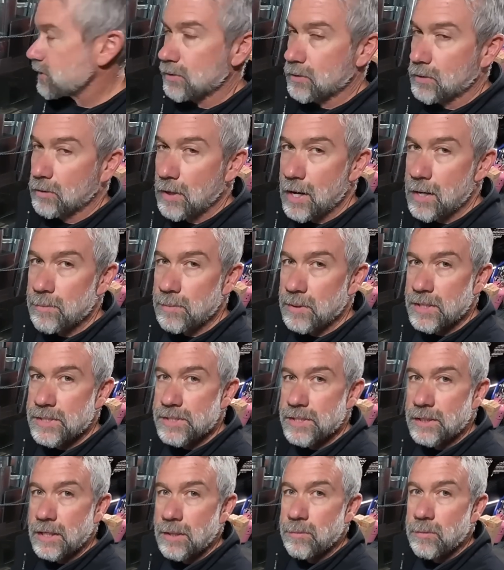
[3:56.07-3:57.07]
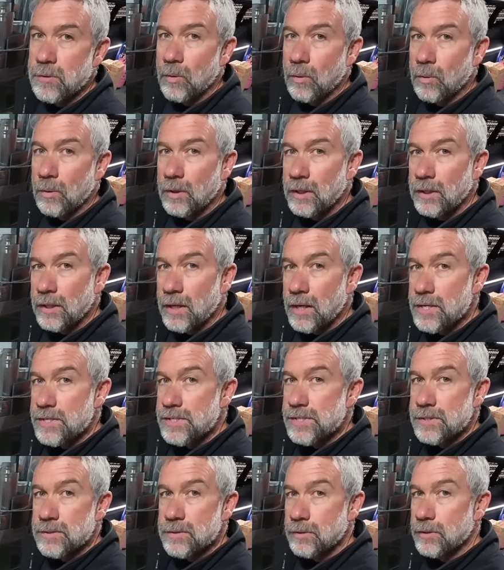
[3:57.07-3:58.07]
are great because they keep you
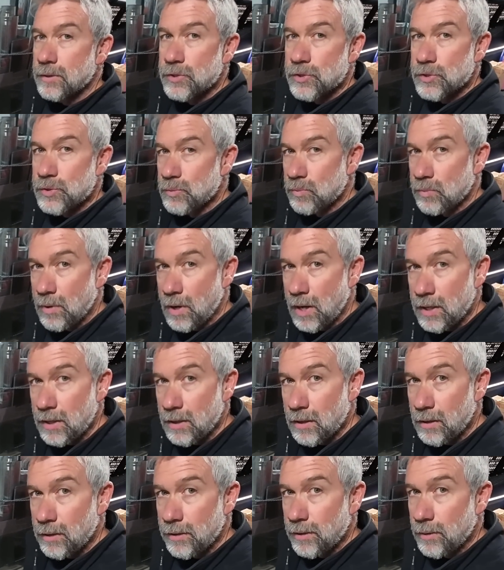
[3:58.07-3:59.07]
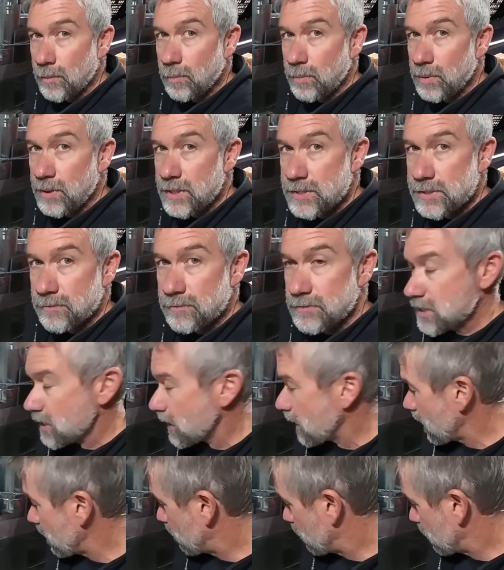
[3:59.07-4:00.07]
organized, and you can just write on the piece of
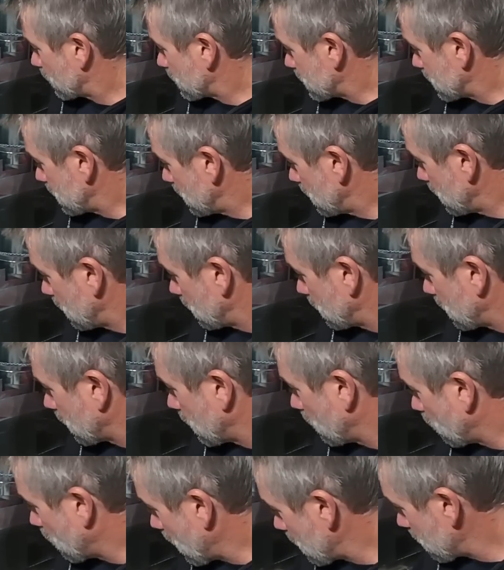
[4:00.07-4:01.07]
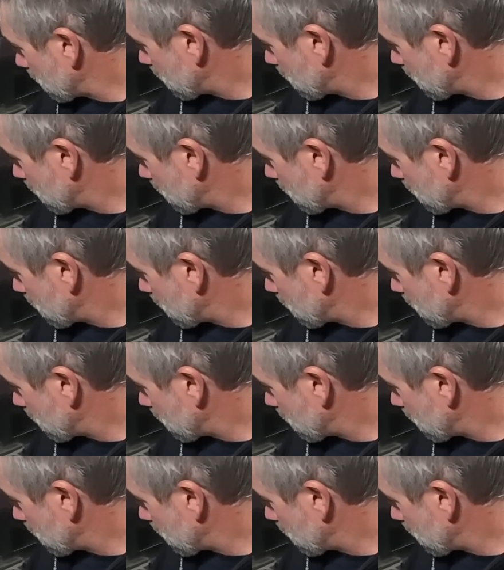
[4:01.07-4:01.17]
tape what's in it, like a white